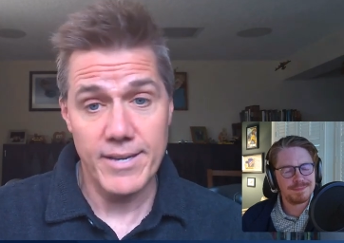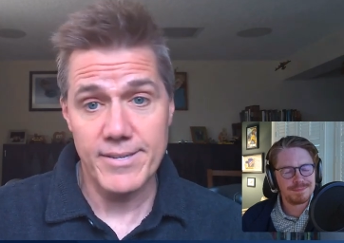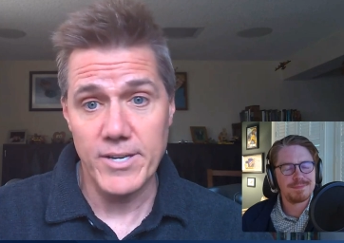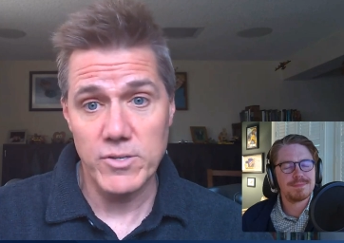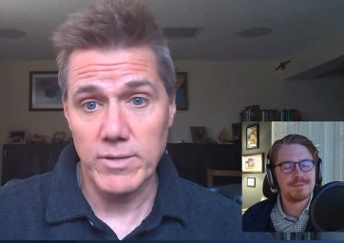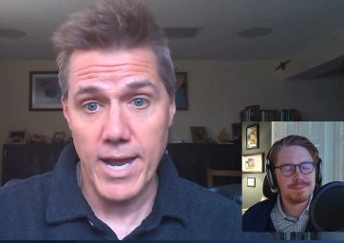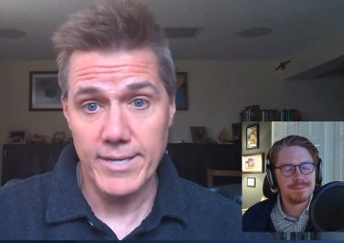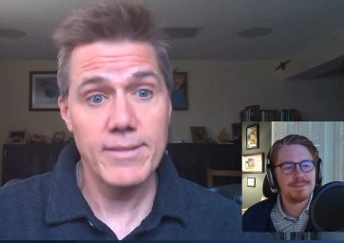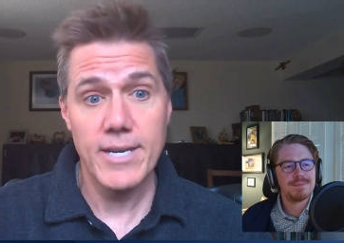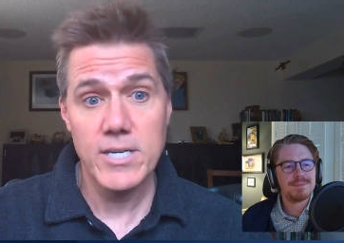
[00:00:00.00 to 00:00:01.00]
Speaker 1: essential
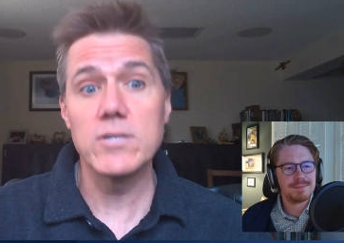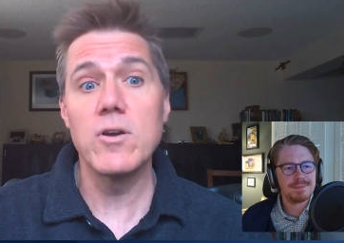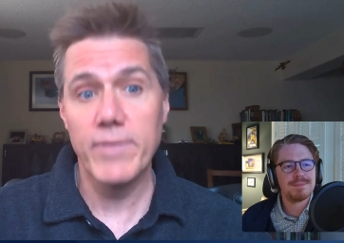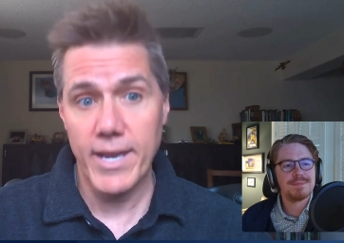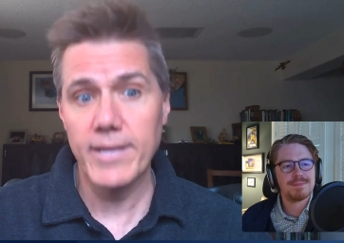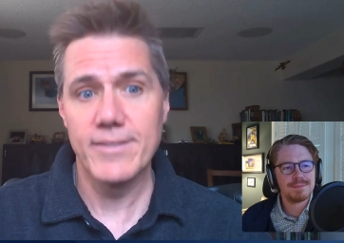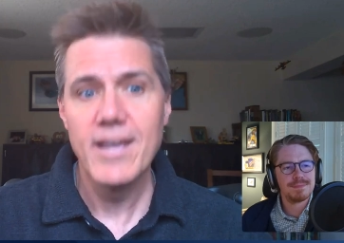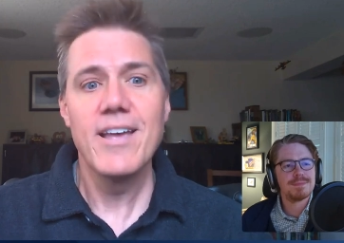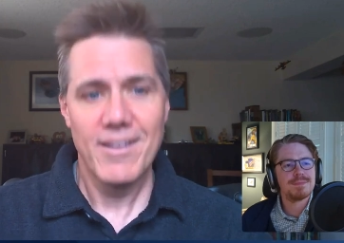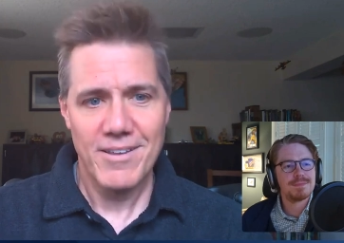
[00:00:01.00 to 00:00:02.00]
content. They just know that
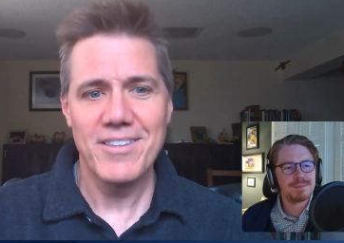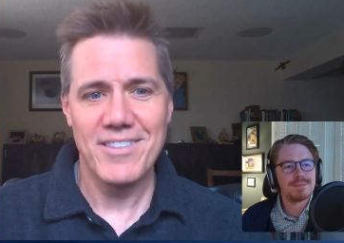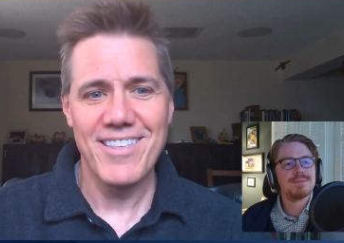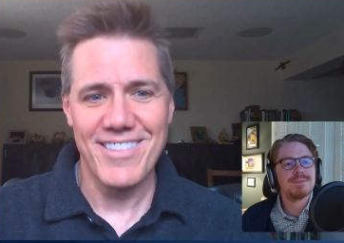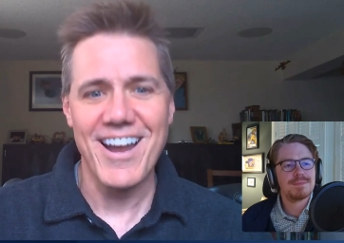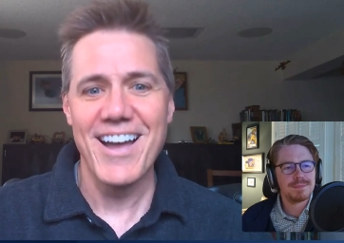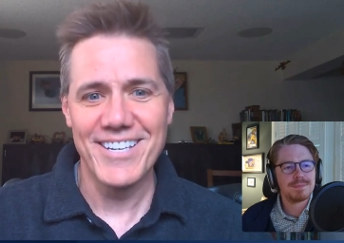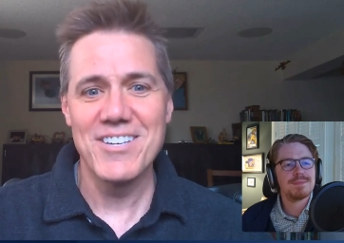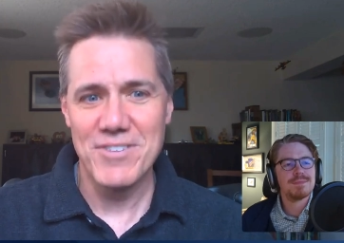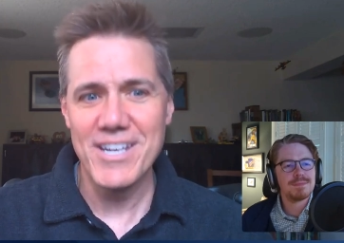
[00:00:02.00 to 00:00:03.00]
it's eh, the, the,
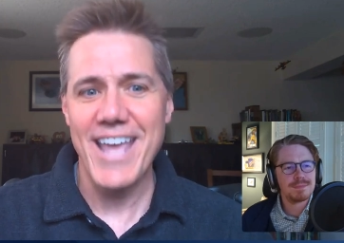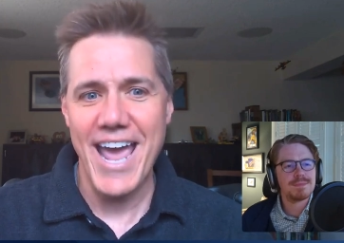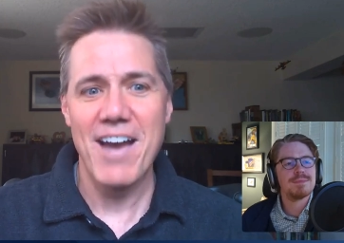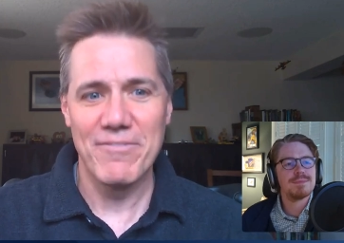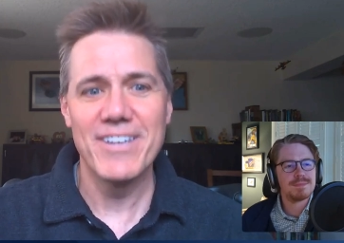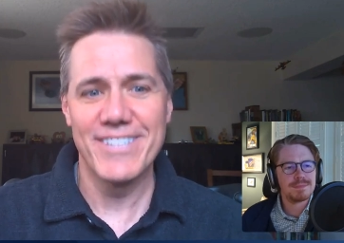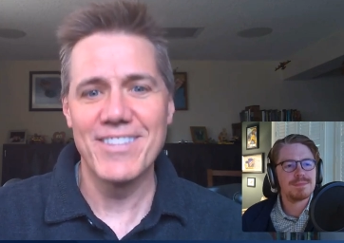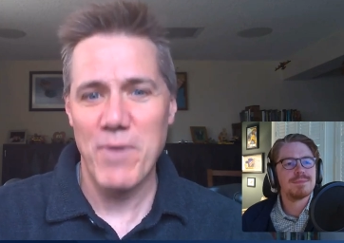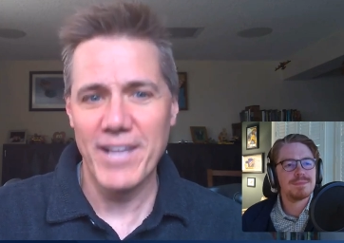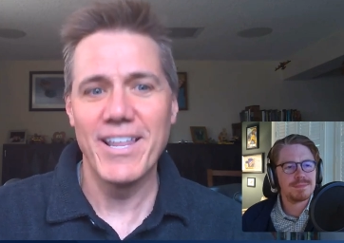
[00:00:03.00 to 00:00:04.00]
content you did have is
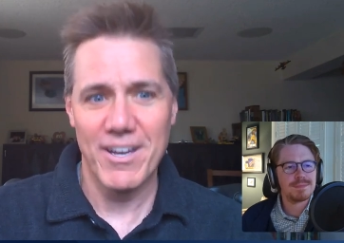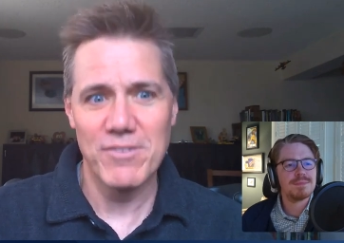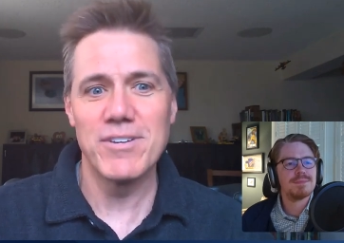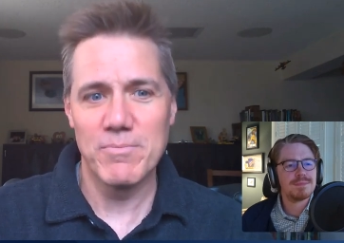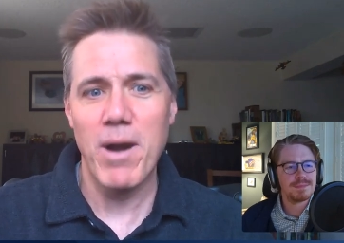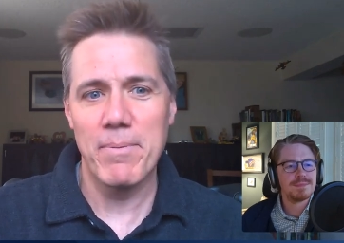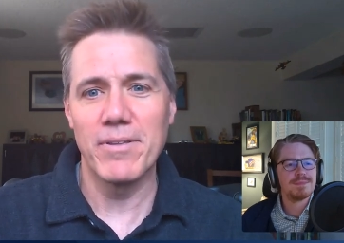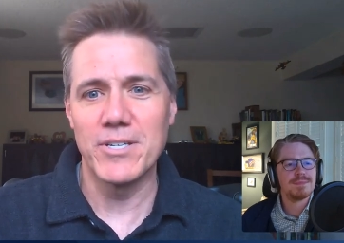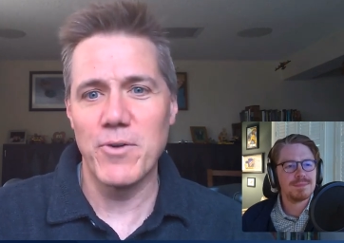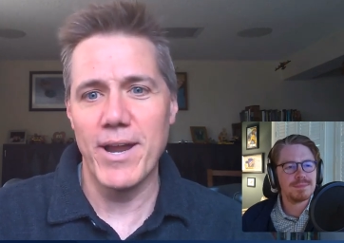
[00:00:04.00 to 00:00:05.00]
in the right language and
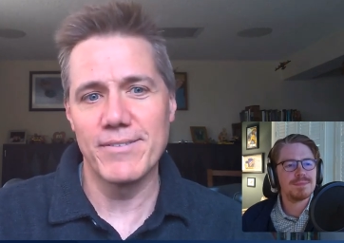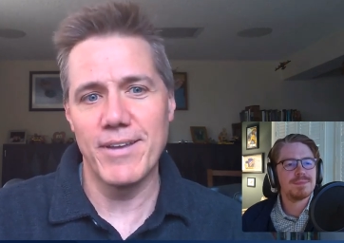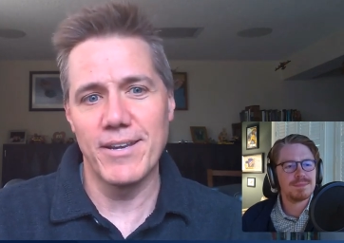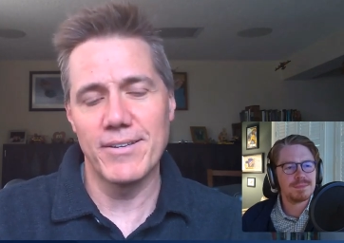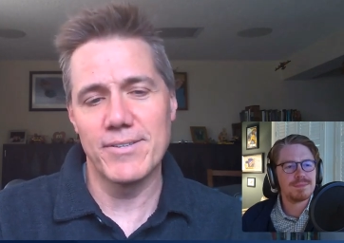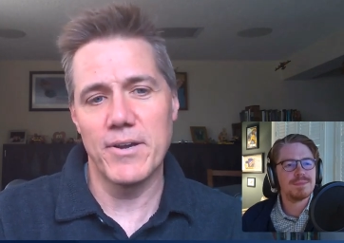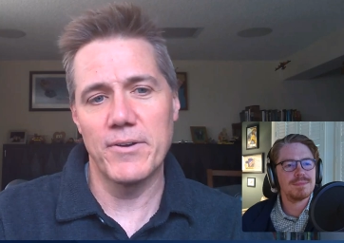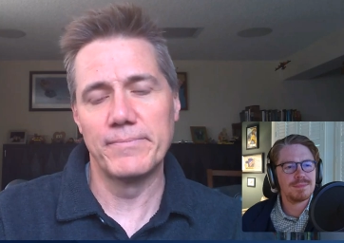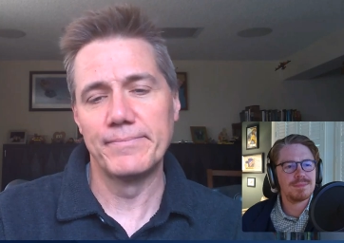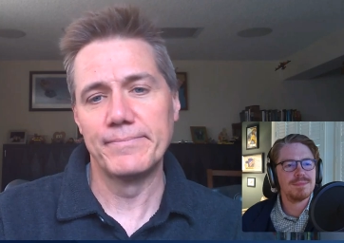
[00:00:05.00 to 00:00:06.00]
properly translated.
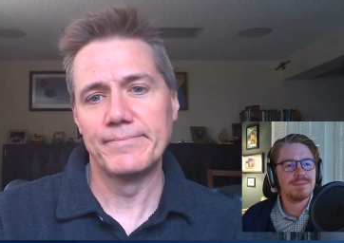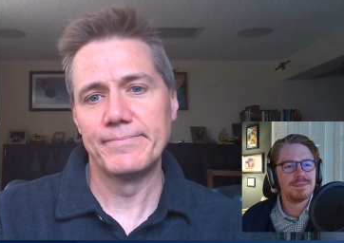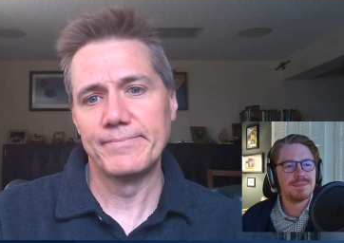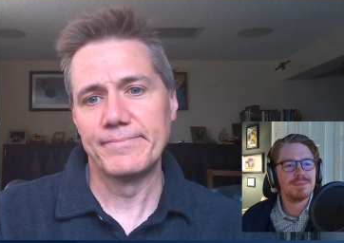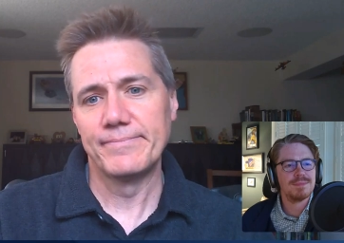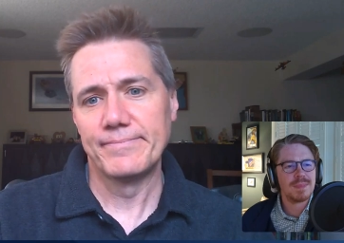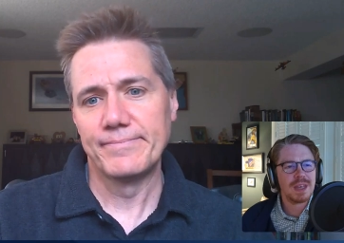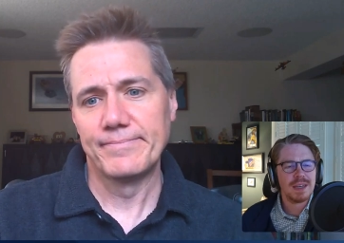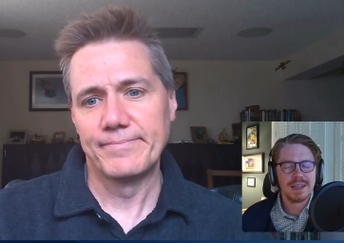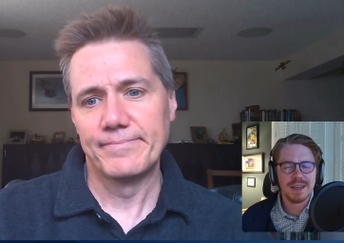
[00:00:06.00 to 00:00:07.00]
So,
Speaker 2: mm-hmm.
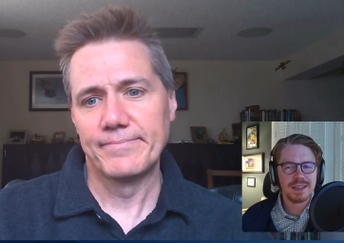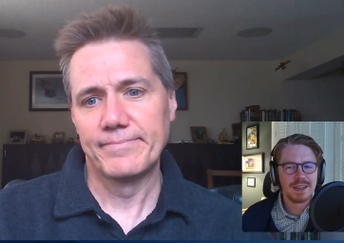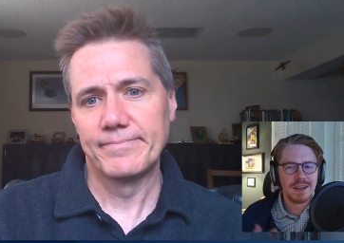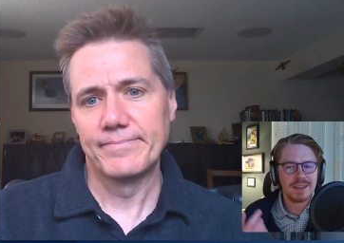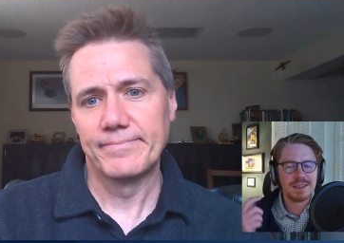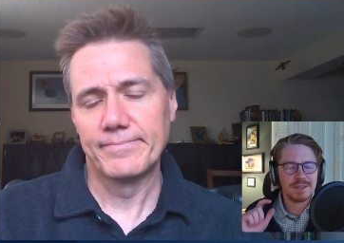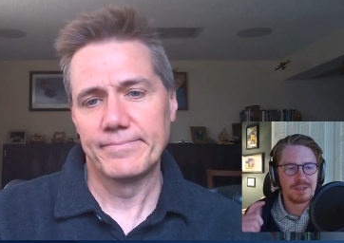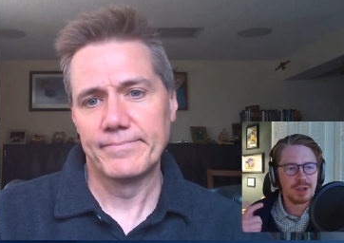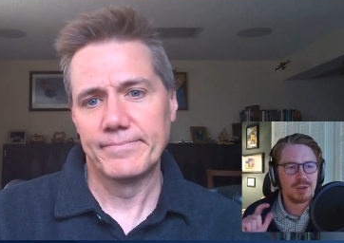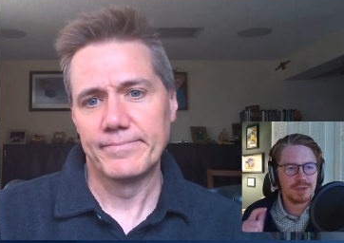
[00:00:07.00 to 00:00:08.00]
Yeah, the cognitive
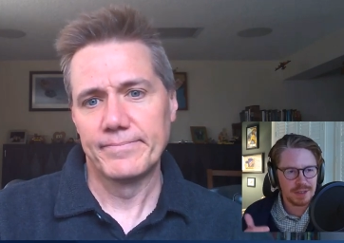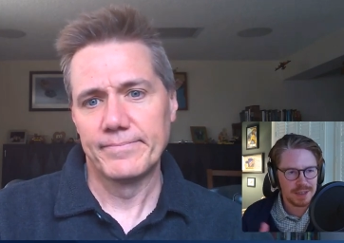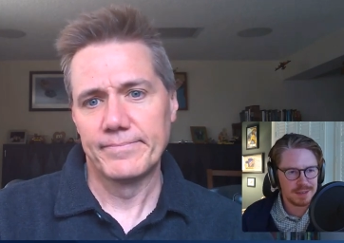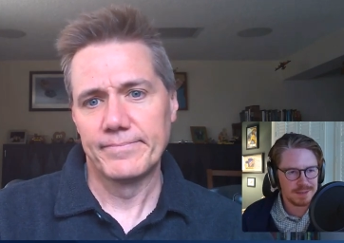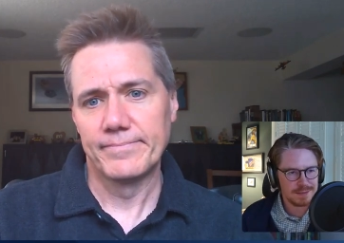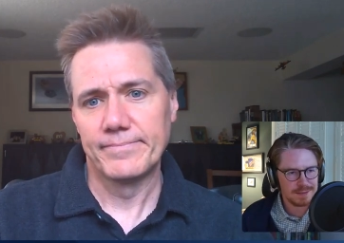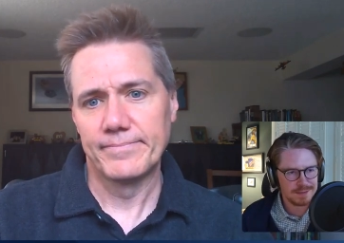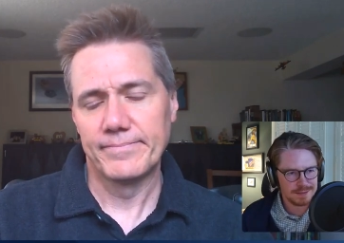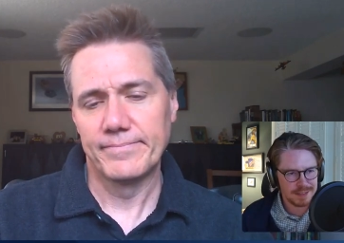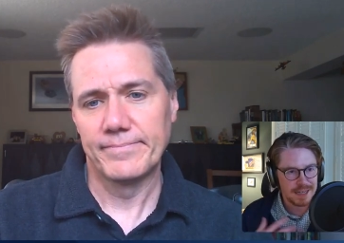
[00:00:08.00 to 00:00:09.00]
load of that,
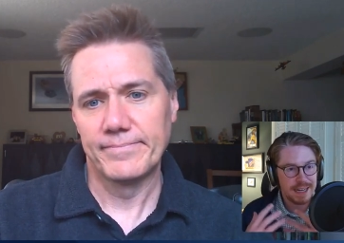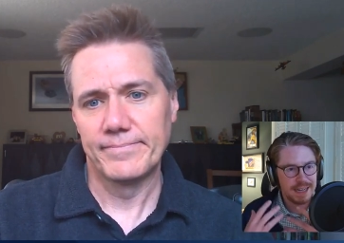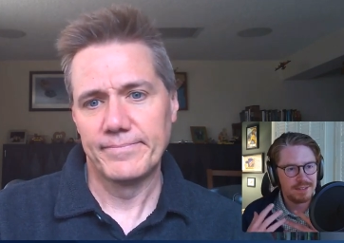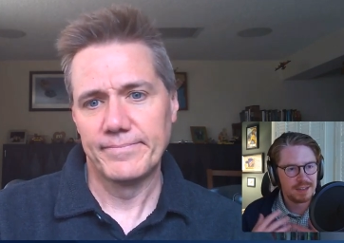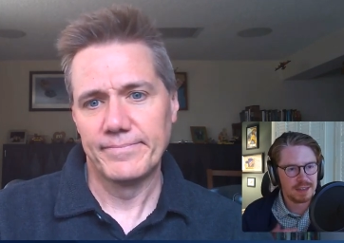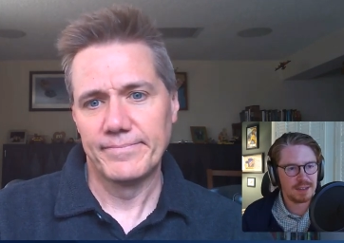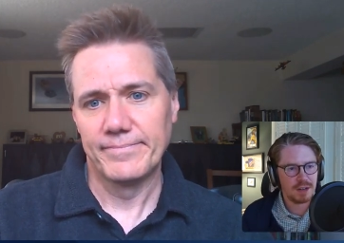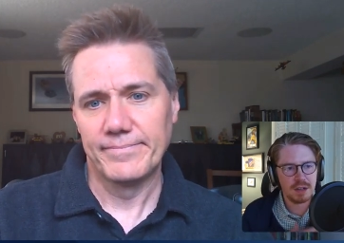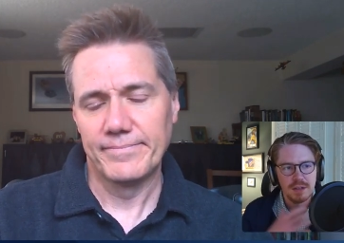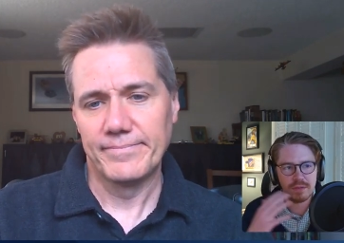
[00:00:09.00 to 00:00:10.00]
not having
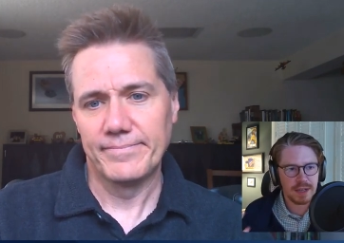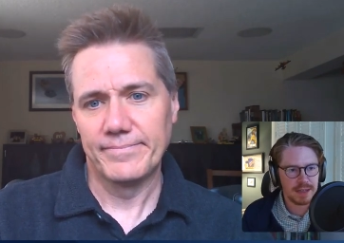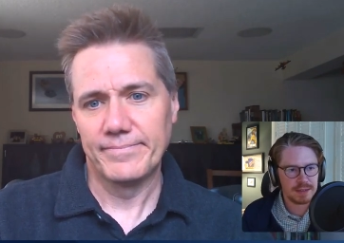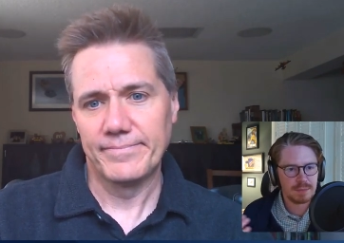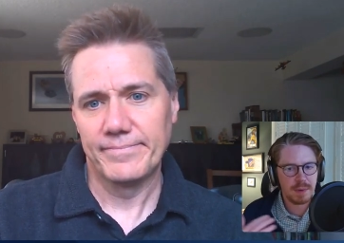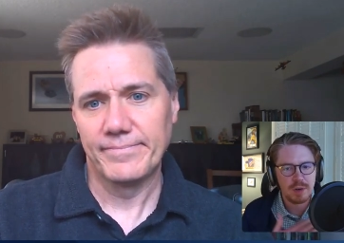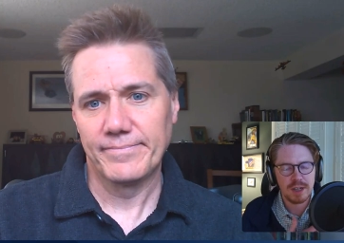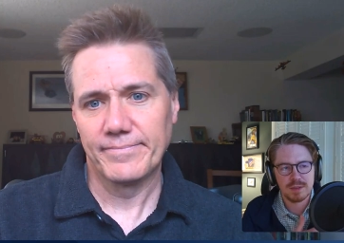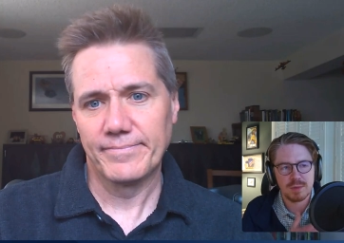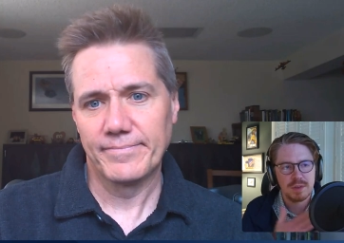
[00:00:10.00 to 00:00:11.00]
all of that to
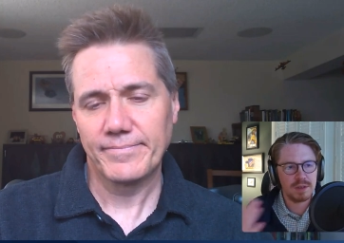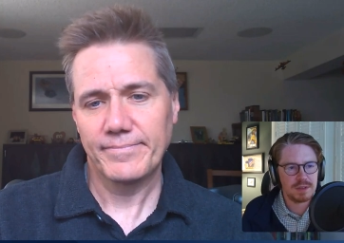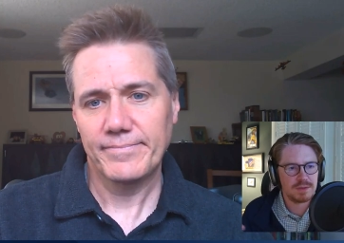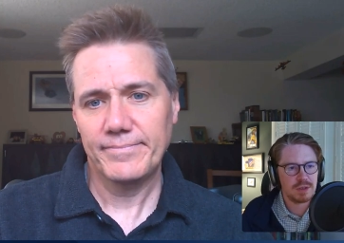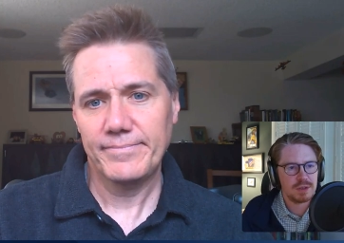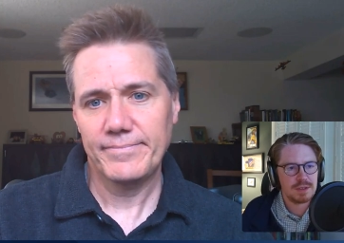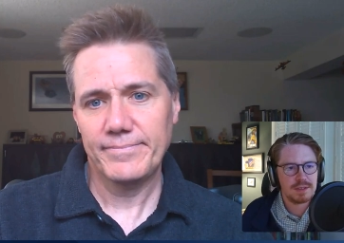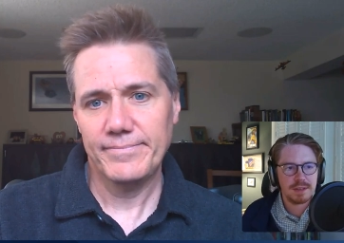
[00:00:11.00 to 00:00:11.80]
memorize where all these versions